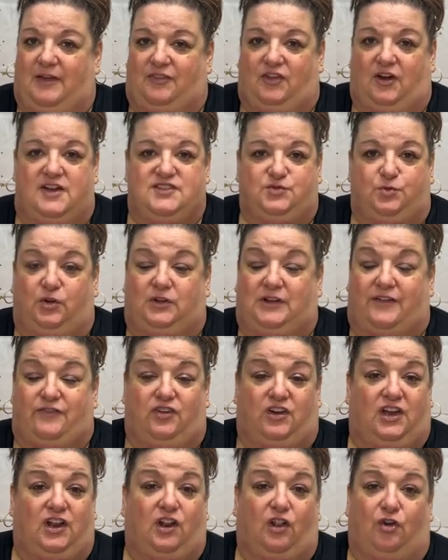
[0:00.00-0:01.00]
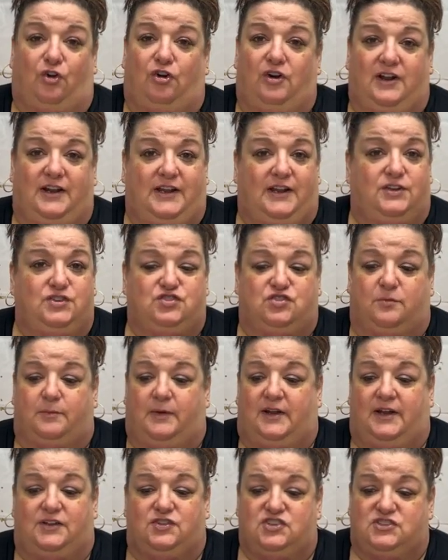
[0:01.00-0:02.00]
at the high school level can learn an
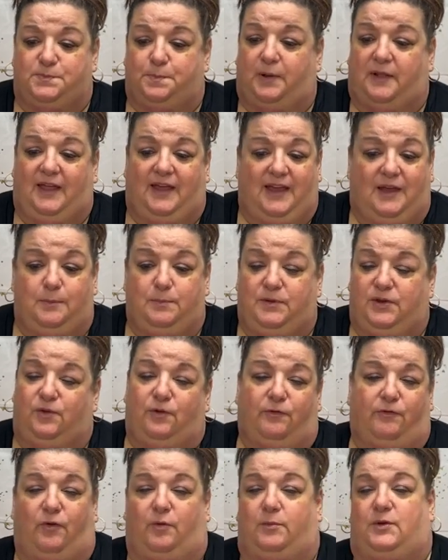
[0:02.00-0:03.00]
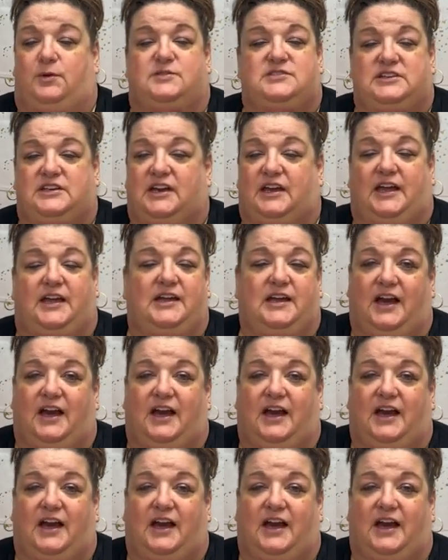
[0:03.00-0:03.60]
instrument and just play beautiful music.